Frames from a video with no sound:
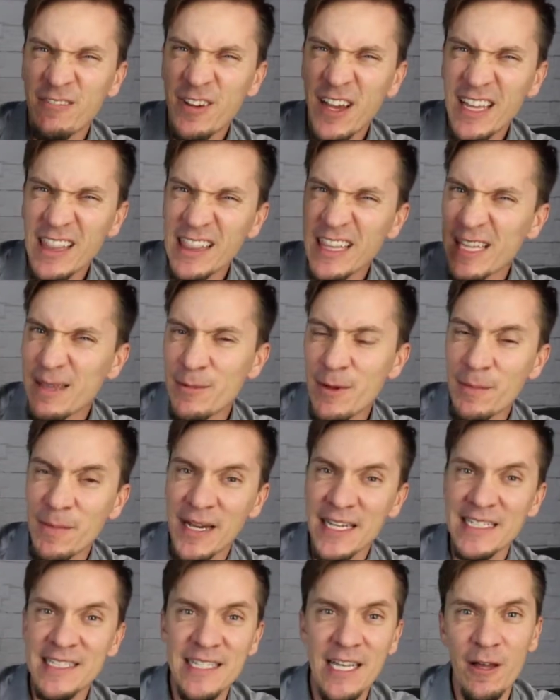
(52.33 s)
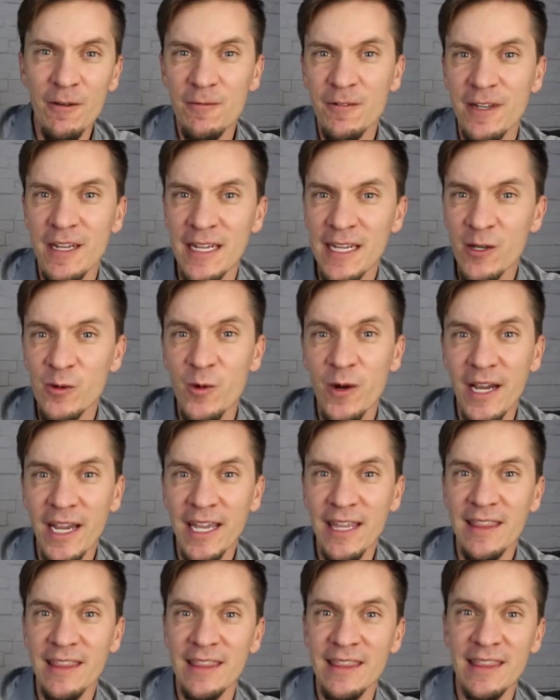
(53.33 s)
limit myself in any
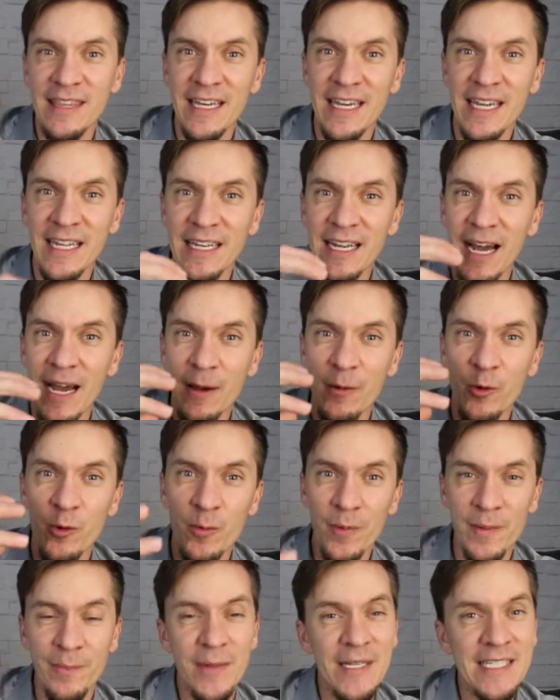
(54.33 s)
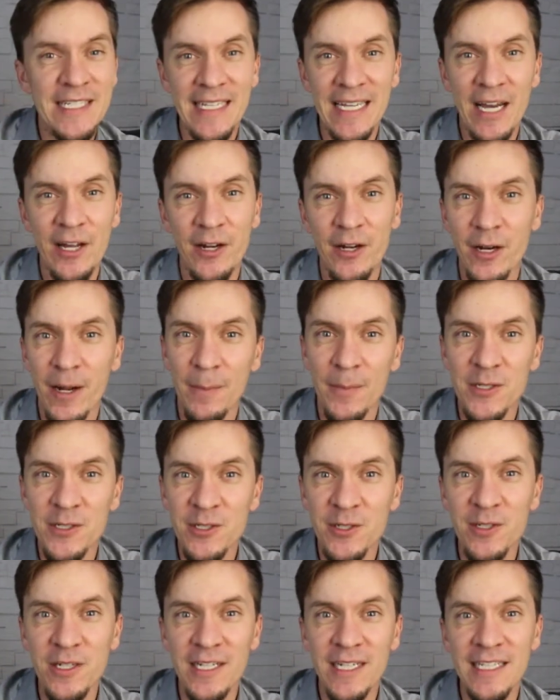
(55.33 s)
way, that I will be missing out on
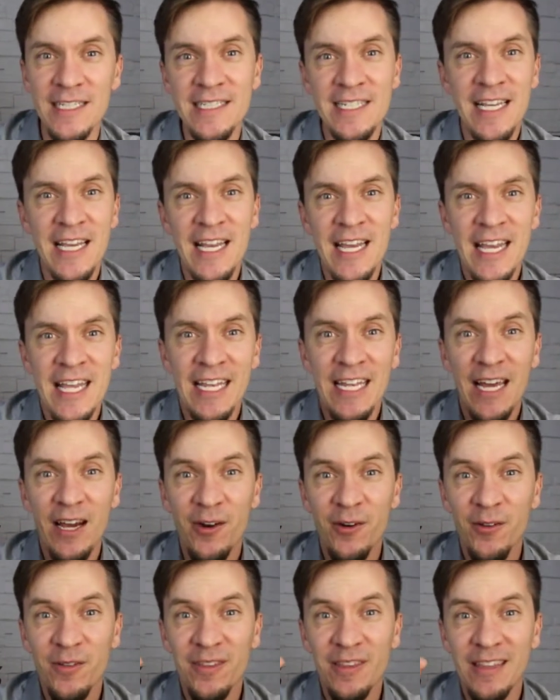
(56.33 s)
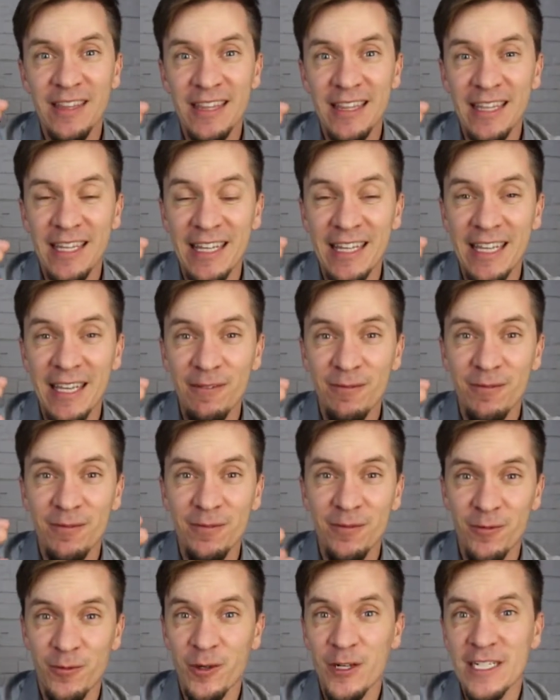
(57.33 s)
opportunities. Now,
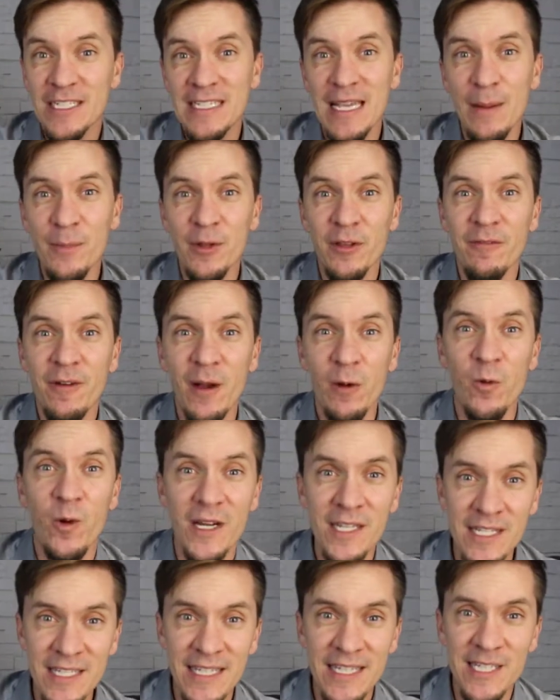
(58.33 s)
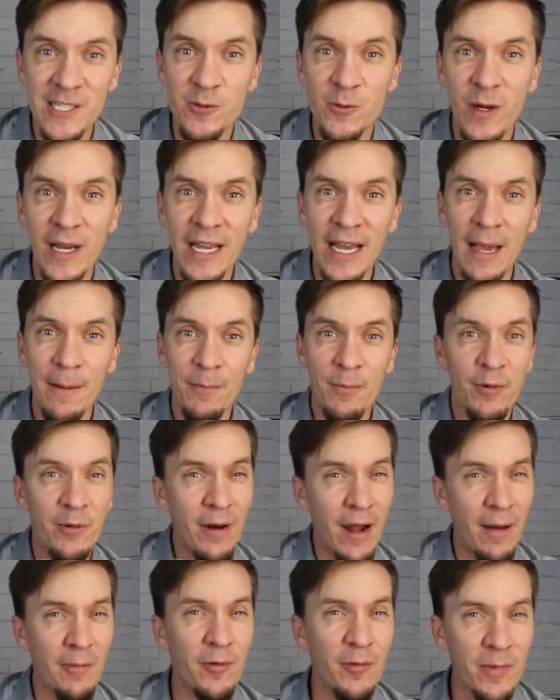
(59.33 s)
for example, if I wasn't this way, I
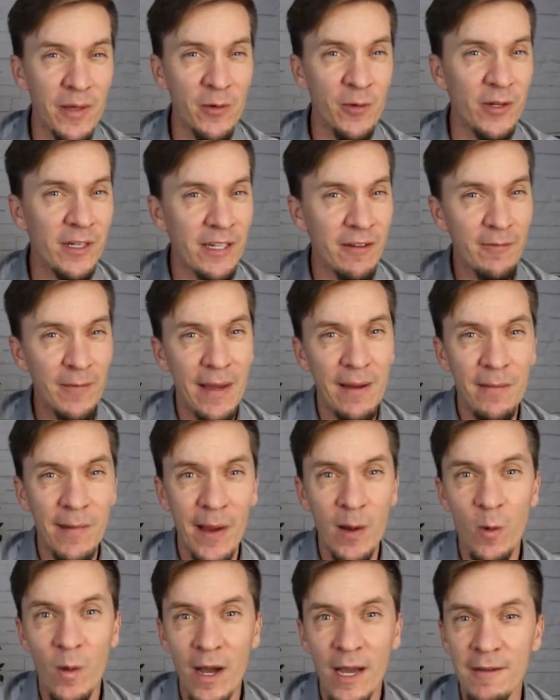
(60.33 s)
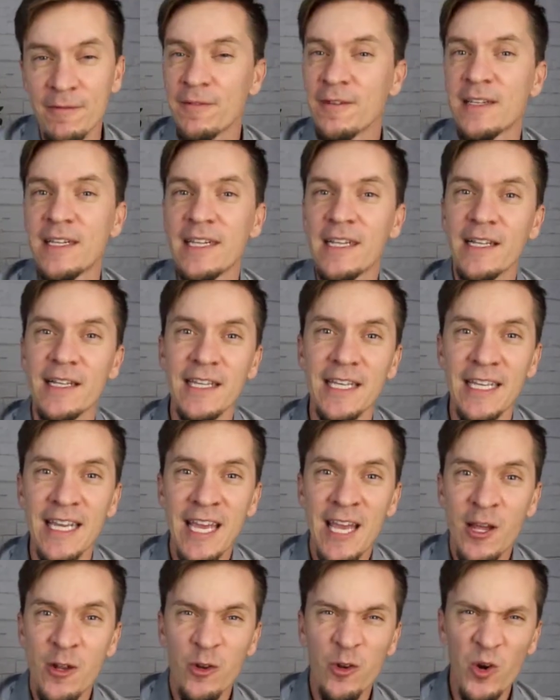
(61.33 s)
probably wouldn't have met my wife in Italy,
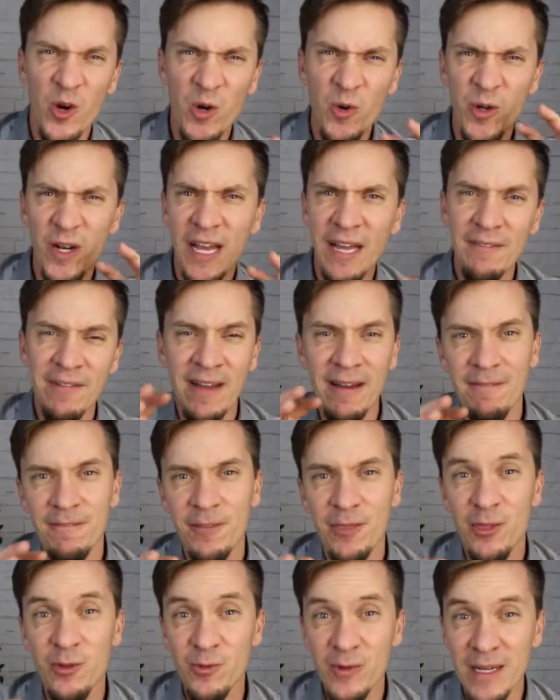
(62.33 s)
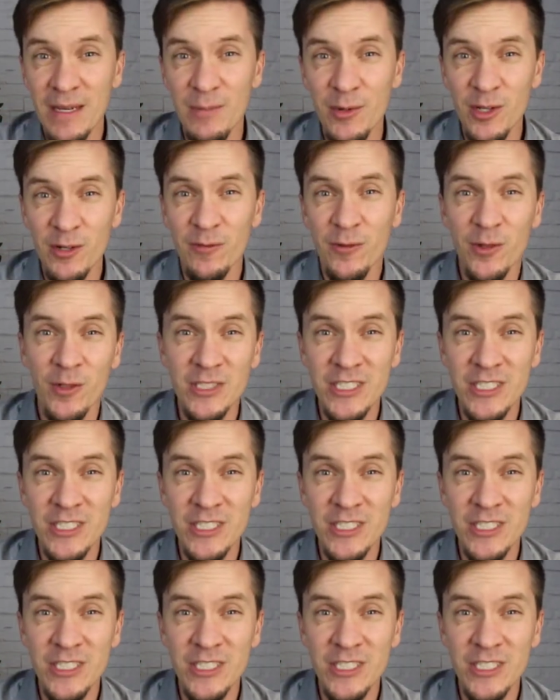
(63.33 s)
nor would I have 3 beautiful